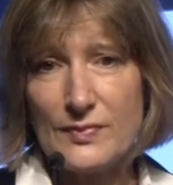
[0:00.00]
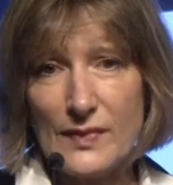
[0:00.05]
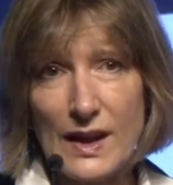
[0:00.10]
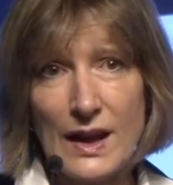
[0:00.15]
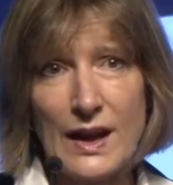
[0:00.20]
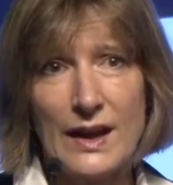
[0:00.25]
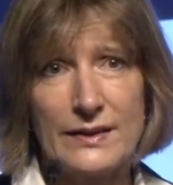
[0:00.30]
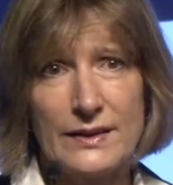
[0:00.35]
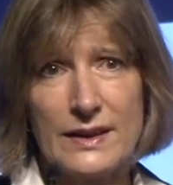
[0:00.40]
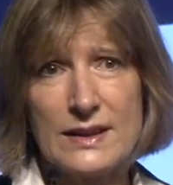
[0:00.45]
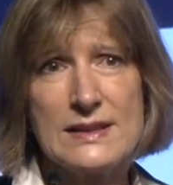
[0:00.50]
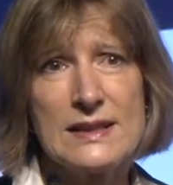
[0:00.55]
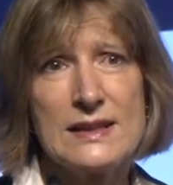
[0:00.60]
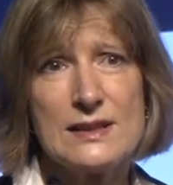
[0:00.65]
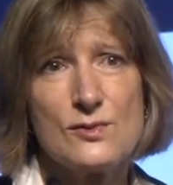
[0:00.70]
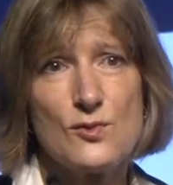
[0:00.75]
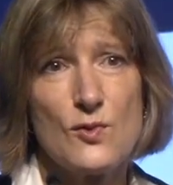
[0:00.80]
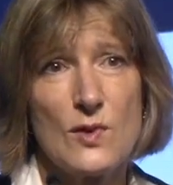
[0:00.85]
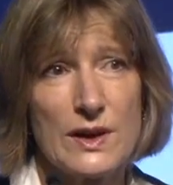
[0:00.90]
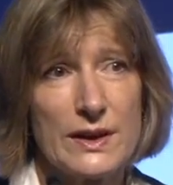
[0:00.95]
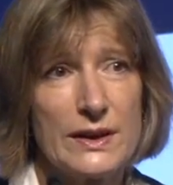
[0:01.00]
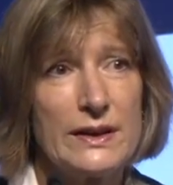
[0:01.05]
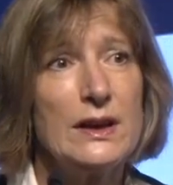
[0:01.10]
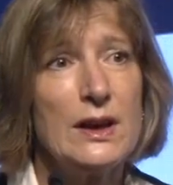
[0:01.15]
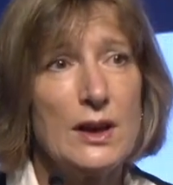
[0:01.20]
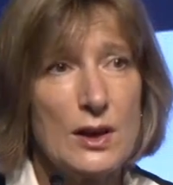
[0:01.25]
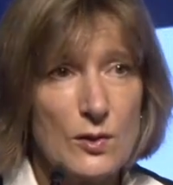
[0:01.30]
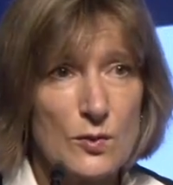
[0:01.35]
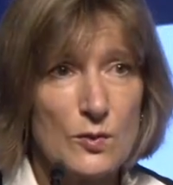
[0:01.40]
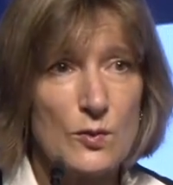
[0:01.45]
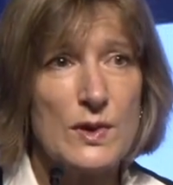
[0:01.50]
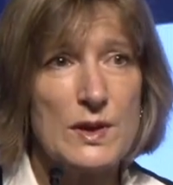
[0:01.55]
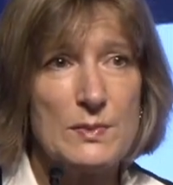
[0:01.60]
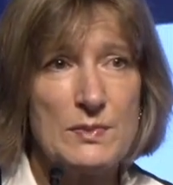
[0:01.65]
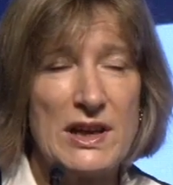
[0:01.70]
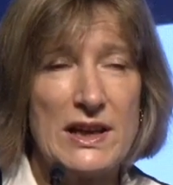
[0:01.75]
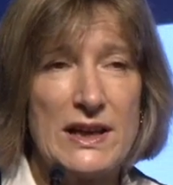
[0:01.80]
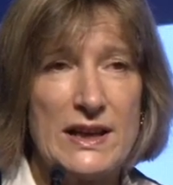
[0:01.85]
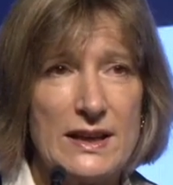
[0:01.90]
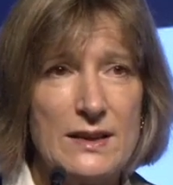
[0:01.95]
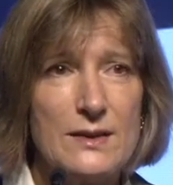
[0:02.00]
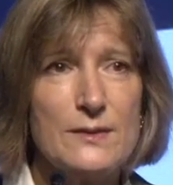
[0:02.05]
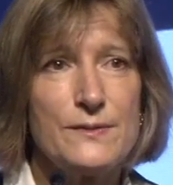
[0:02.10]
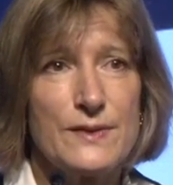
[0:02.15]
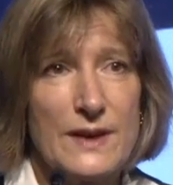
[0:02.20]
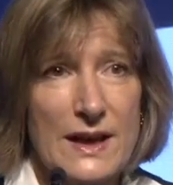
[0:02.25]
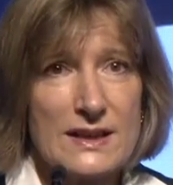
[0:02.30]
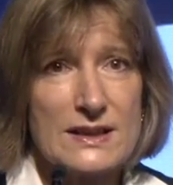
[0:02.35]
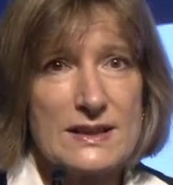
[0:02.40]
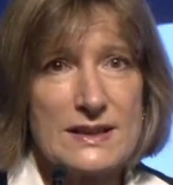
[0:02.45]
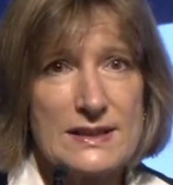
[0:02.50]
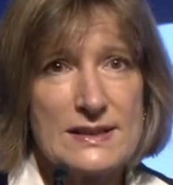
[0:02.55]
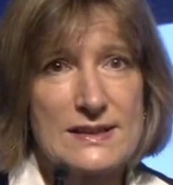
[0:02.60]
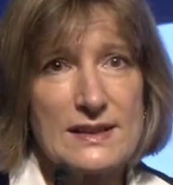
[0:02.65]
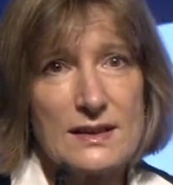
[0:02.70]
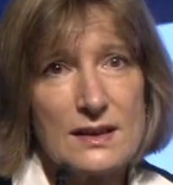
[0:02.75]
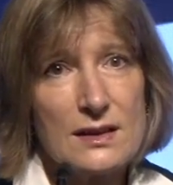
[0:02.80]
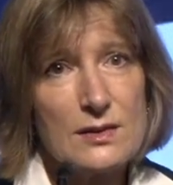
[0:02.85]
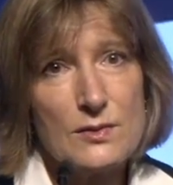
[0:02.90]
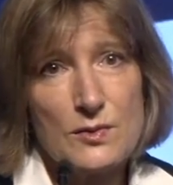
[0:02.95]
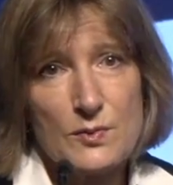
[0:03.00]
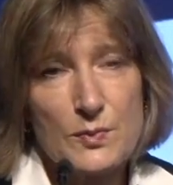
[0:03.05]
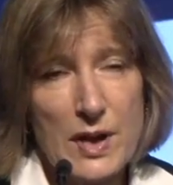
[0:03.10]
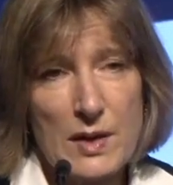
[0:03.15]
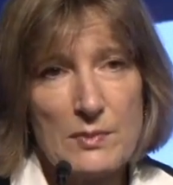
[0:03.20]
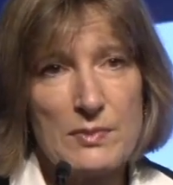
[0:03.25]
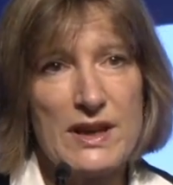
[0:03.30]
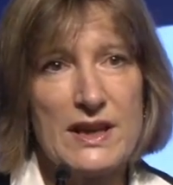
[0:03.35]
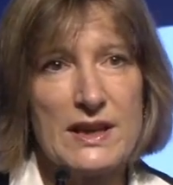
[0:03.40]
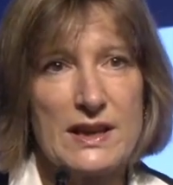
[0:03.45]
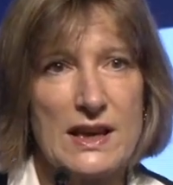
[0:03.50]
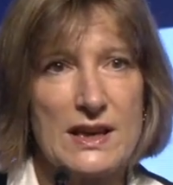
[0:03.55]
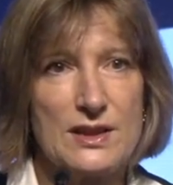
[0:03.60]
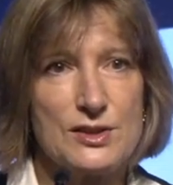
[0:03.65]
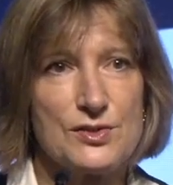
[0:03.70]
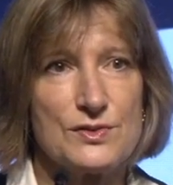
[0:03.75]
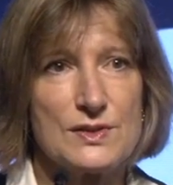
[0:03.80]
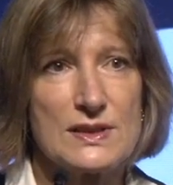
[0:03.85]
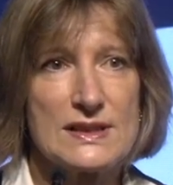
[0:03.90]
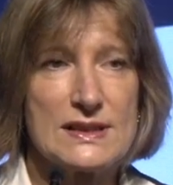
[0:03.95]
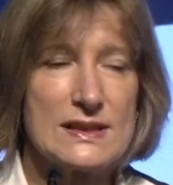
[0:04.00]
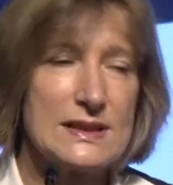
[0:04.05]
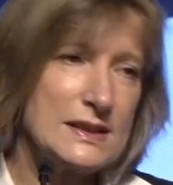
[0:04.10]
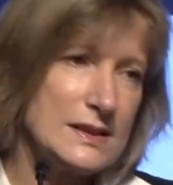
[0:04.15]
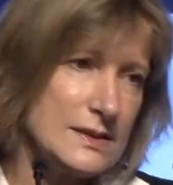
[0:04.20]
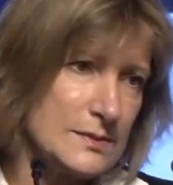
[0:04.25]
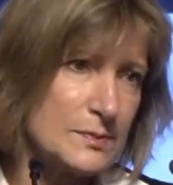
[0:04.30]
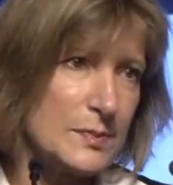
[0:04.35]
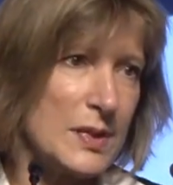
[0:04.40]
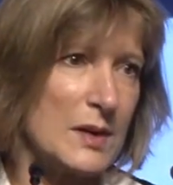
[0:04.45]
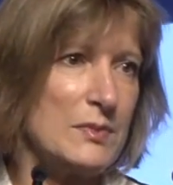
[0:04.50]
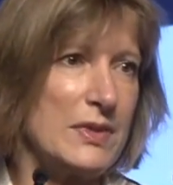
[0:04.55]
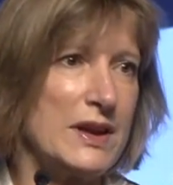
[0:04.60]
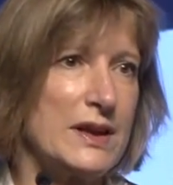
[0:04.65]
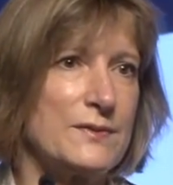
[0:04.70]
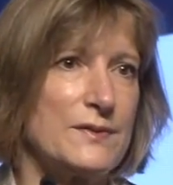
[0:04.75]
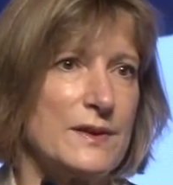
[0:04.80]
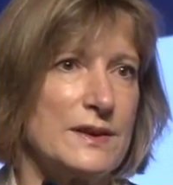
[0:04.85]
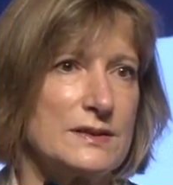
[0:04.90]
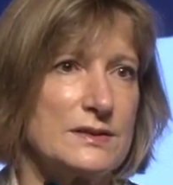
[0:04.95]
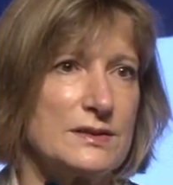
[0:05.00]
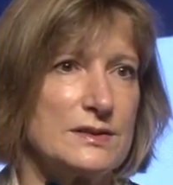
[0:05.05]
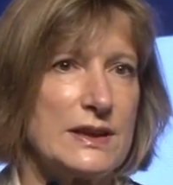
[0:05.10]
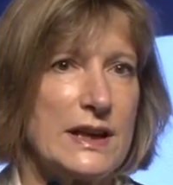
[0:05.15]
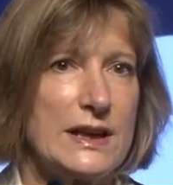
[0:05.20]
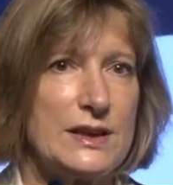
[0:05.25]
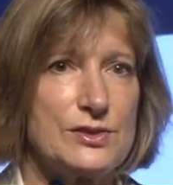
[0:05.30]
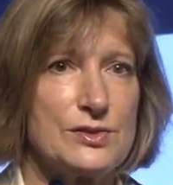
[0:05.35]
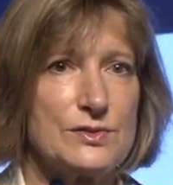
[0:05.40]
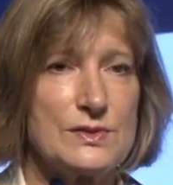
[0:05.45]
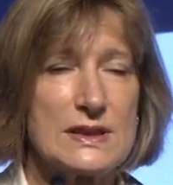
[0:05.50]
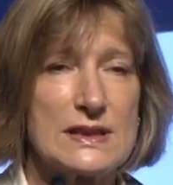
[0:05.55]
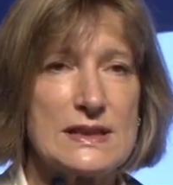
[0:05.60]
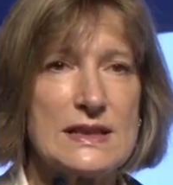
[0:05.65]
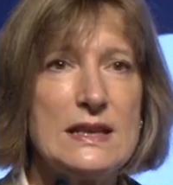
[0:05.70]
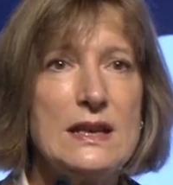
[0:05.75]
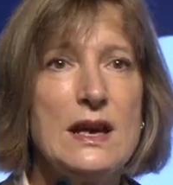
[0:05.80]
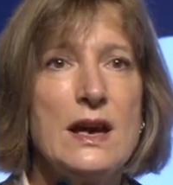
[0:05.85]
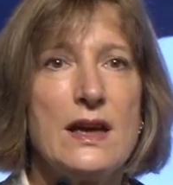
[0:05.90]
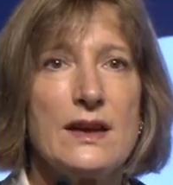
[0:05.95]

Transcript: And this is why we believe at ESA, a public agency, a public-funded agency,